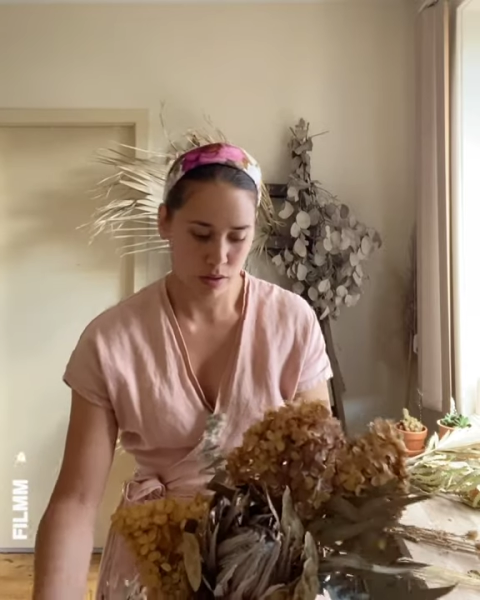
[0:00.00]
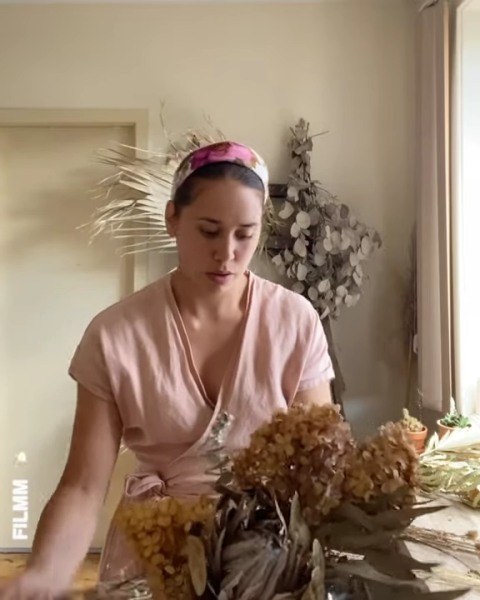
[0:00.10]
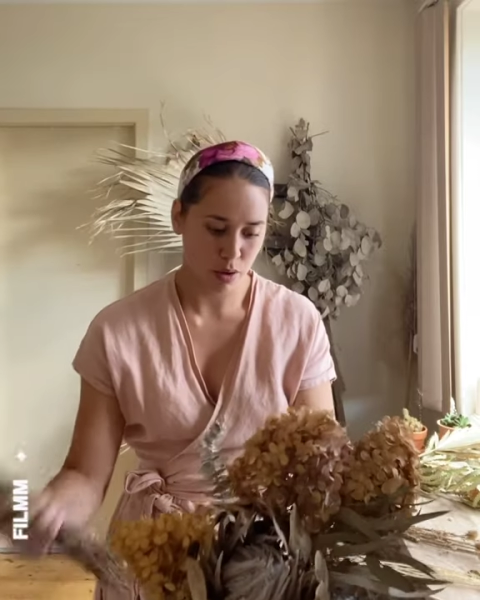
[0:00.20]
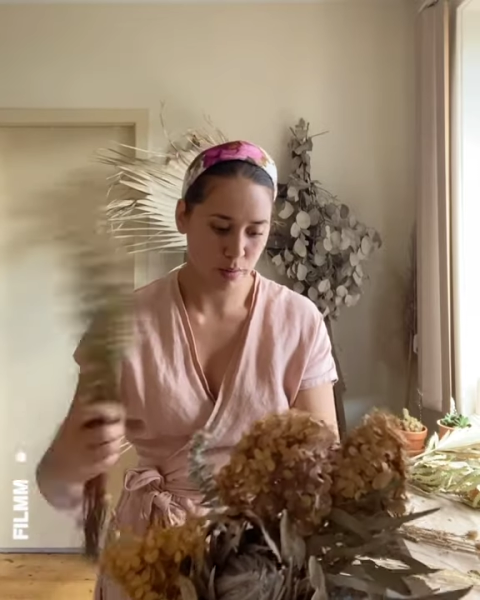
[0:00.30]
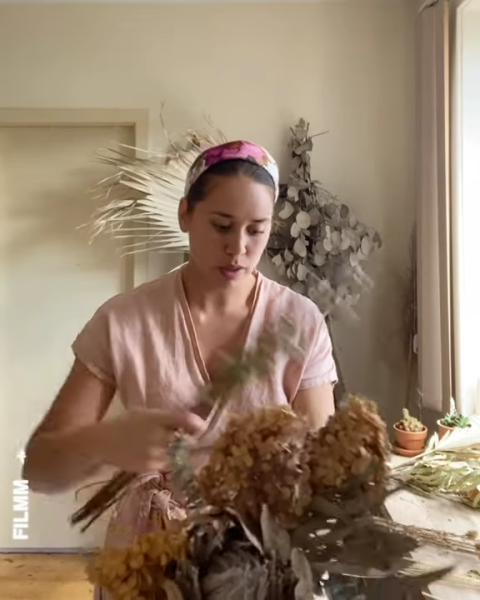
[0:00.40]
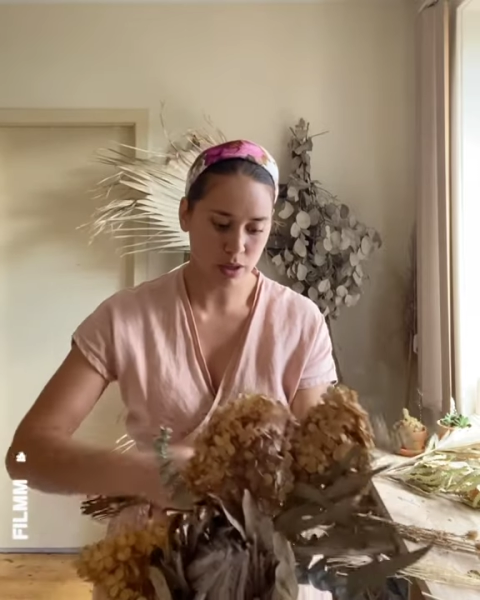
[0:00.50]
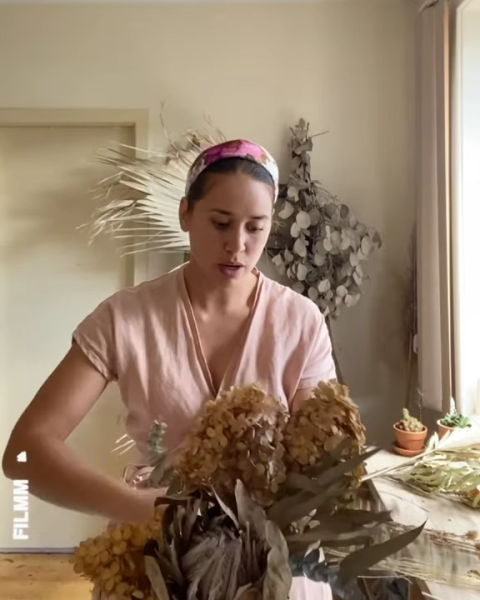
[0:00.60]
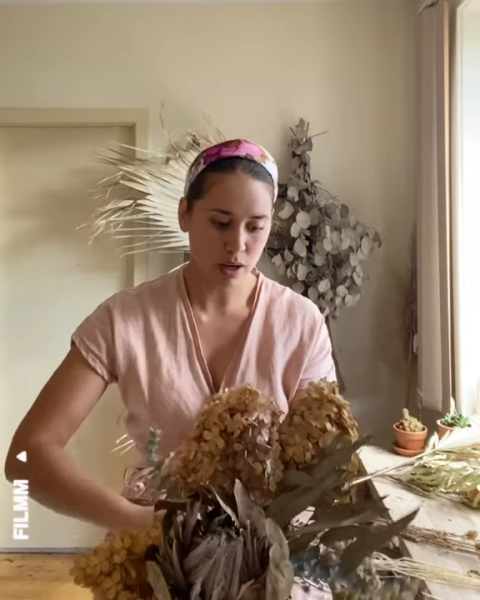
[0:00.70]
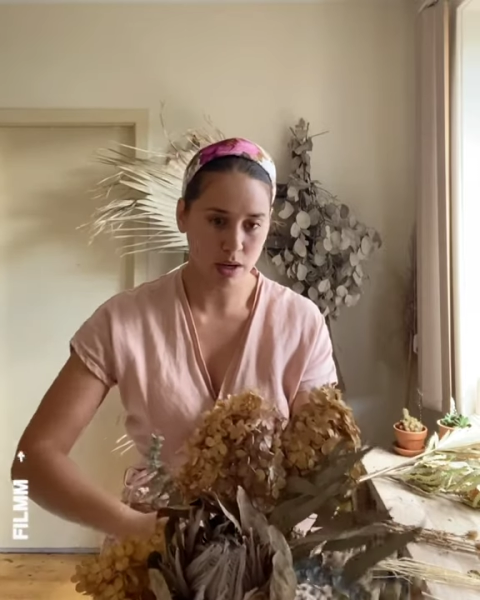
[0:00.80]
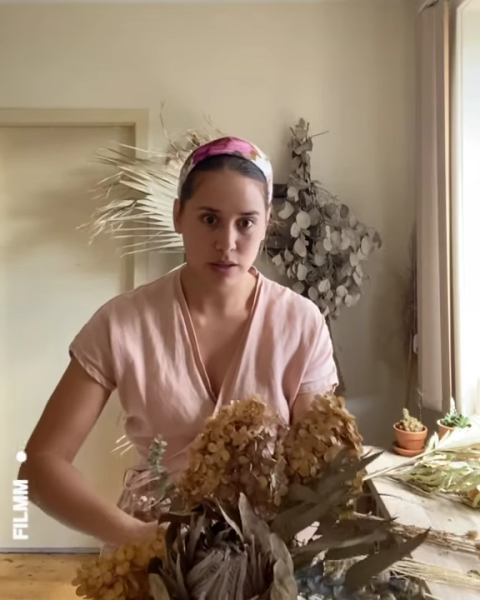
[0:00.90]
so much
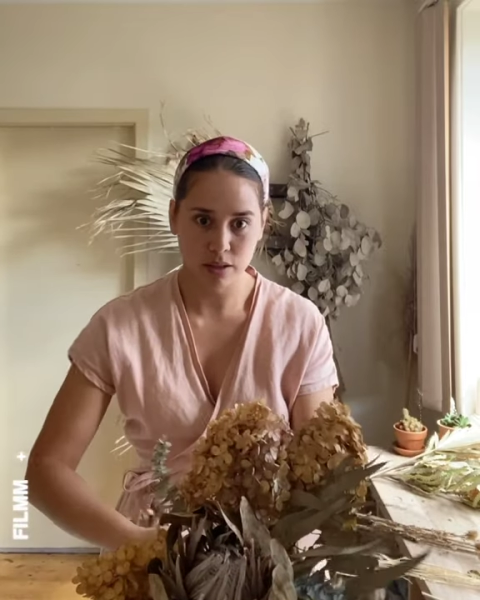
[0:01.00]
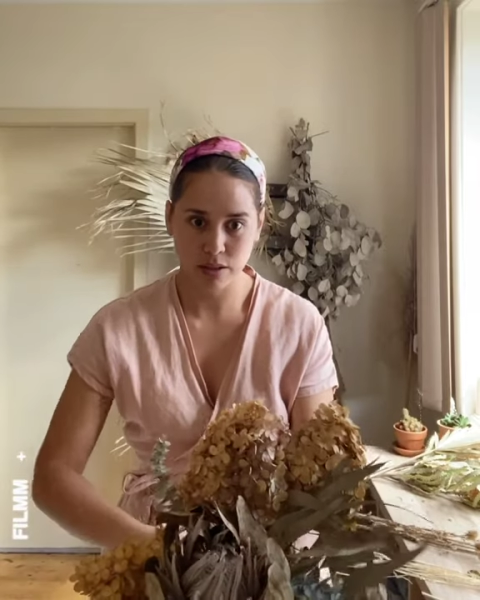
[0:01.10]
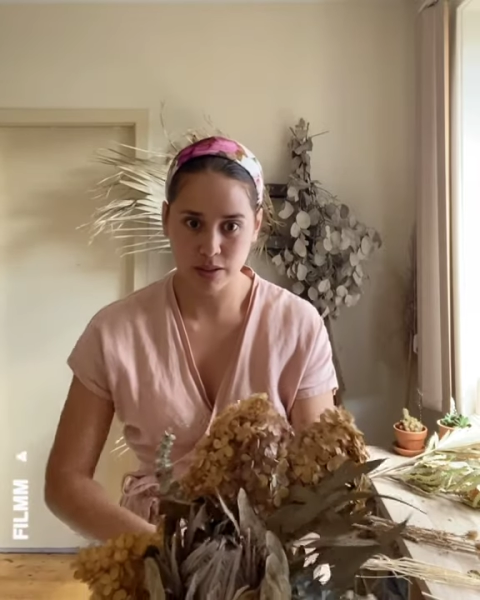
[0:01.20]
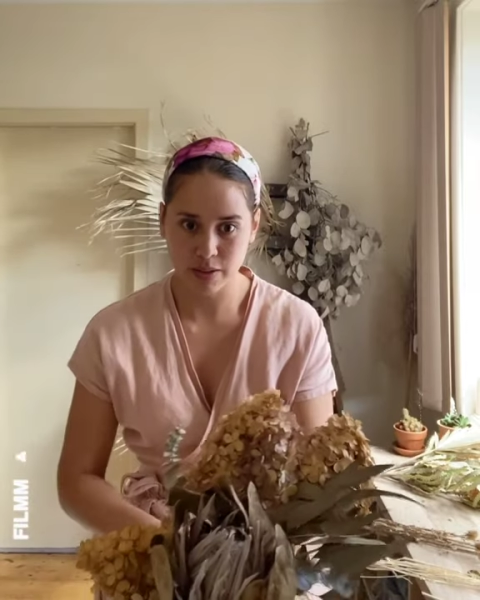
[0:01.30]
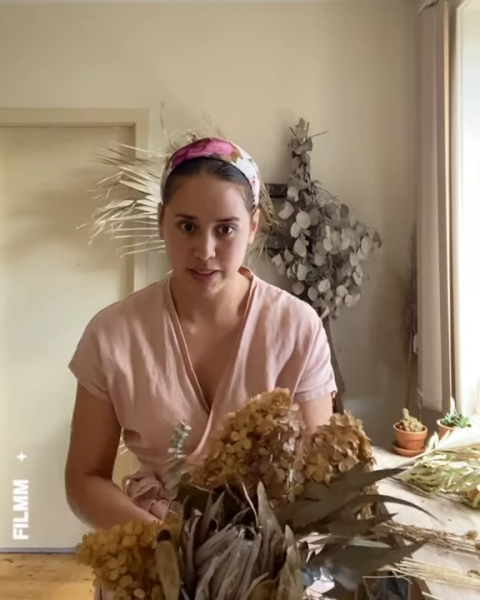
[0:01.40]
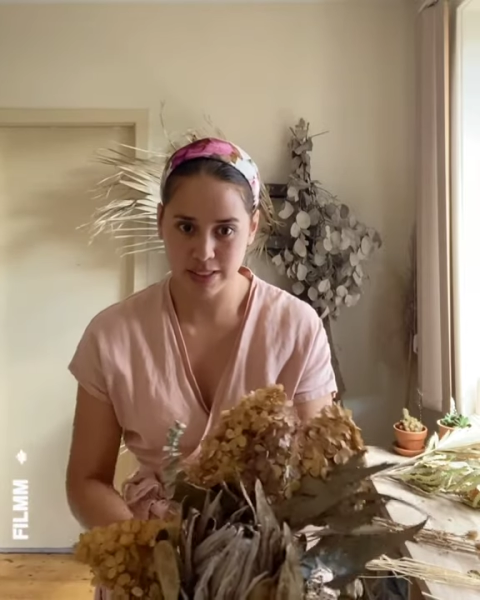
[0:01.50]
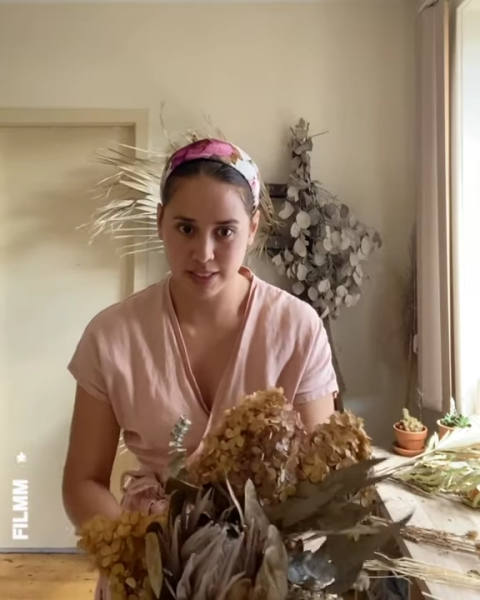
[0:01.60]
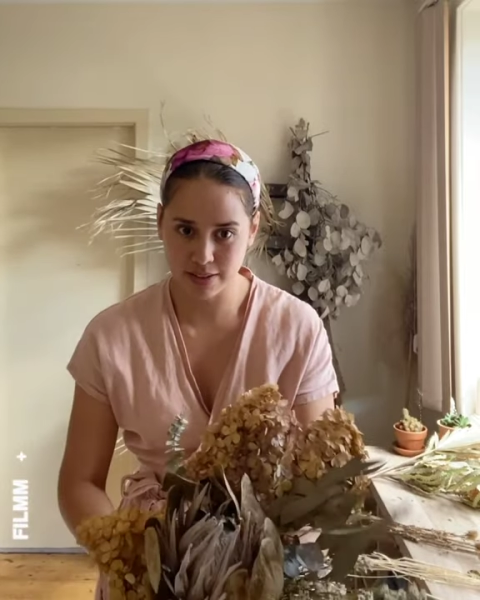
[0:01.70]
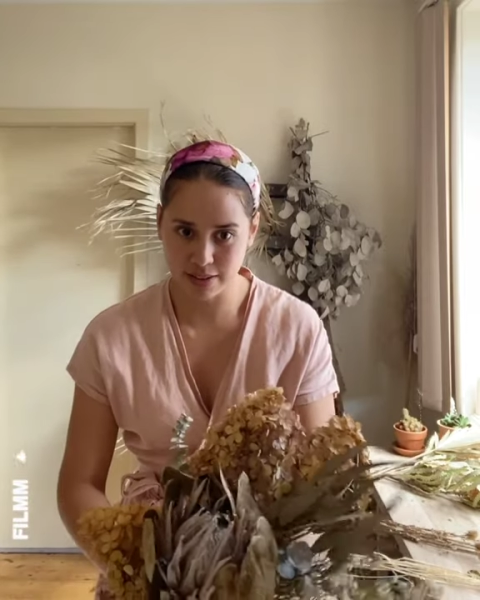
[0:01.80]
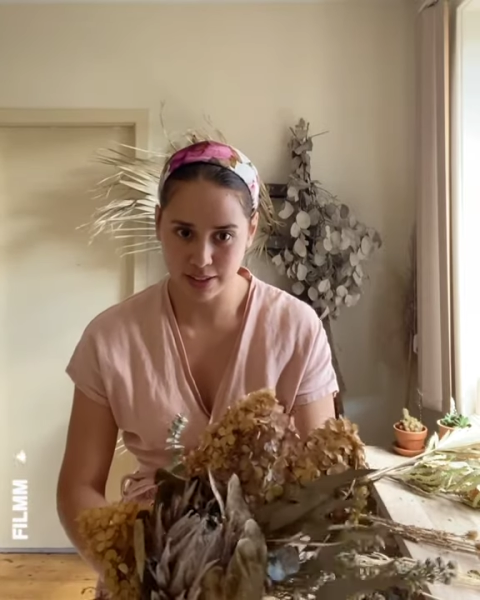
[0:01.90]
harder than this
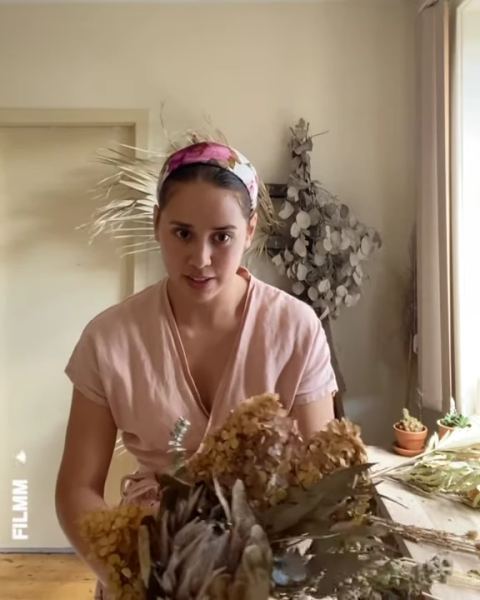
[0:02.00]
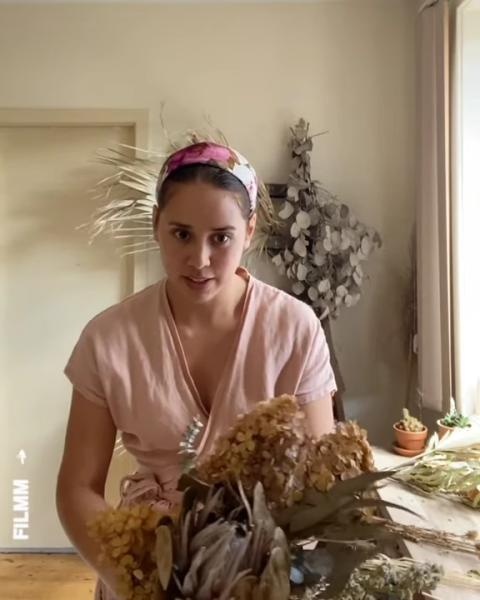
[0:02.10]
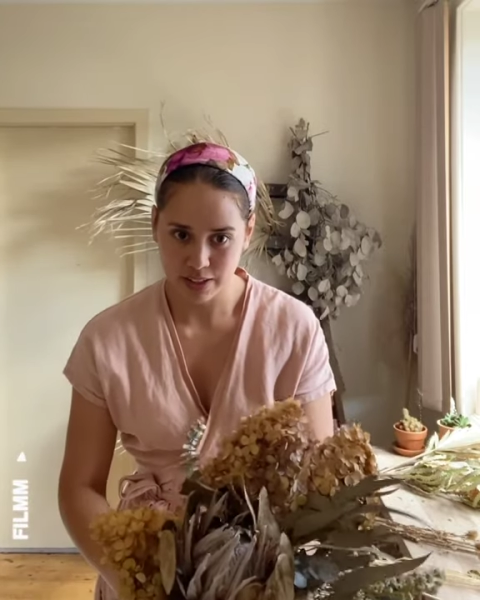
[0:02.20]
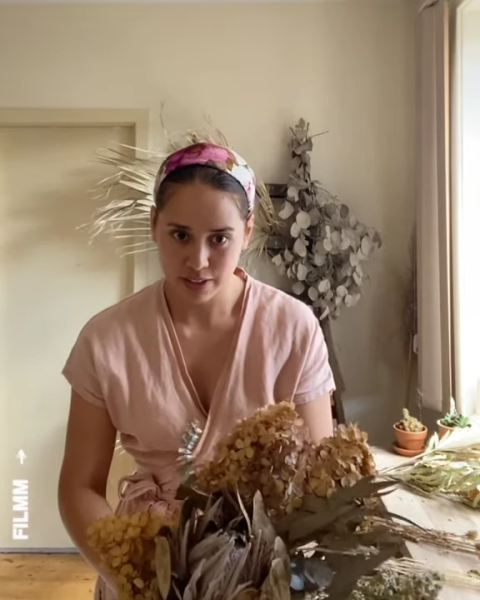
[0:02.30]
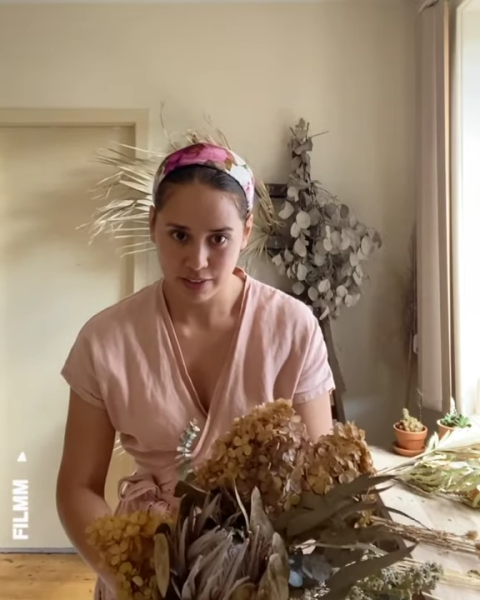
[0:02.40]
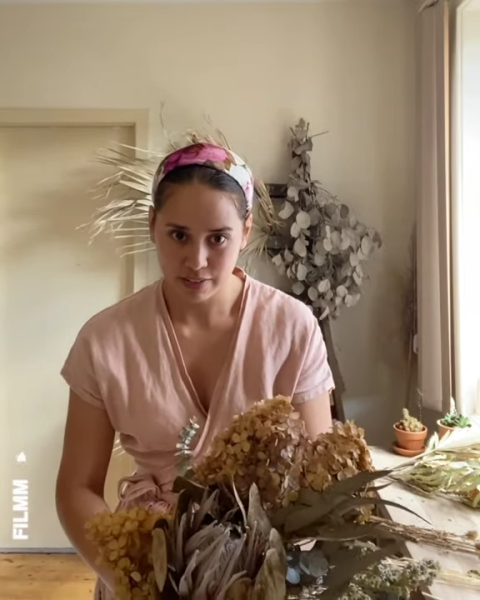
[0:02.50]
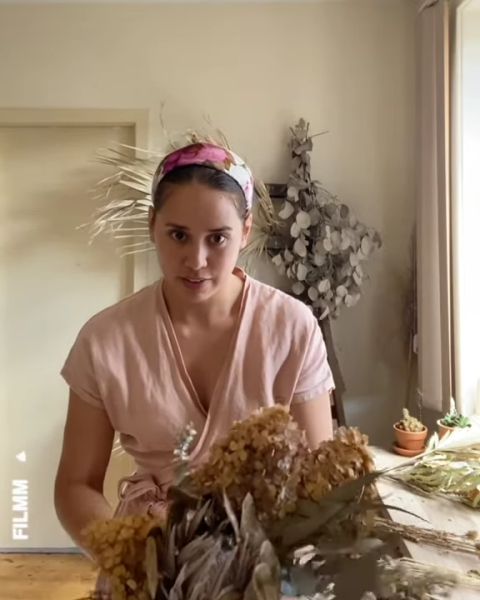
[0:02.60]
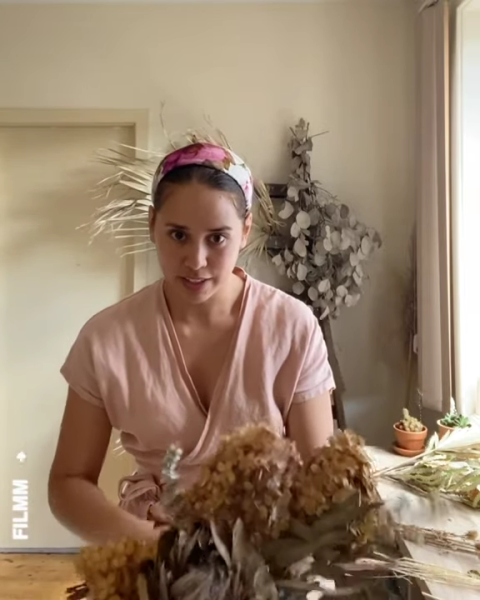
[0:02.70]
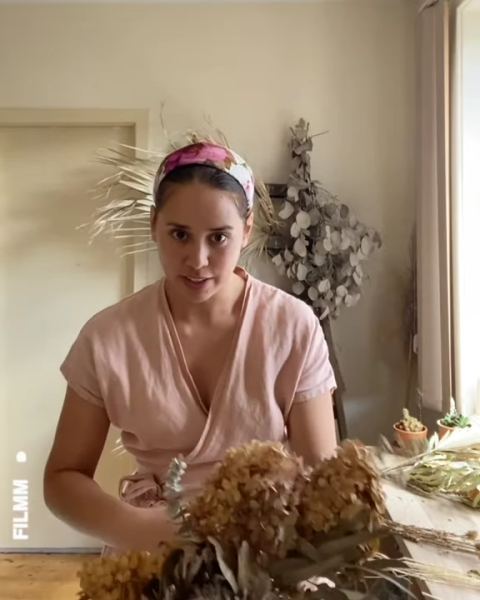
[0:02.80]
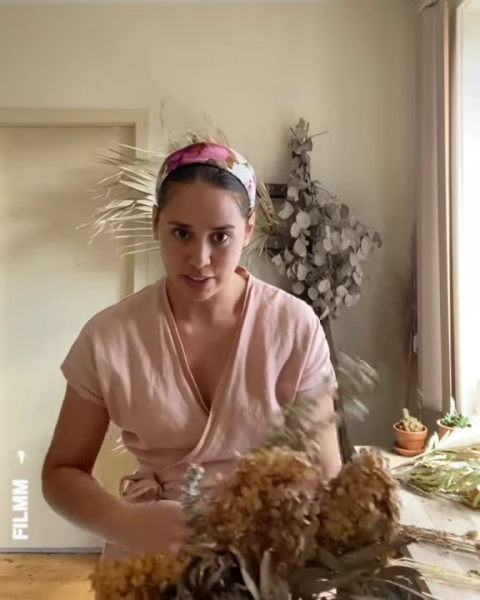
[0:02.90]
one
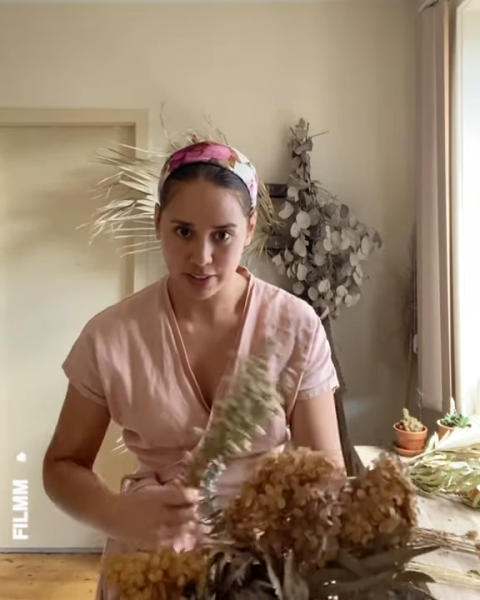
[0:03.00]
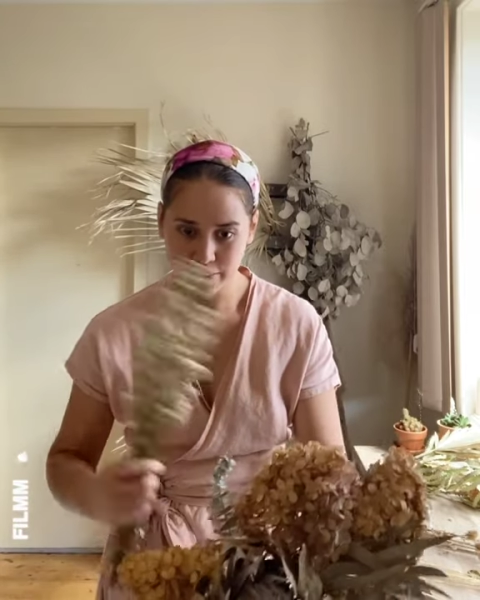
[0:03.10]
video.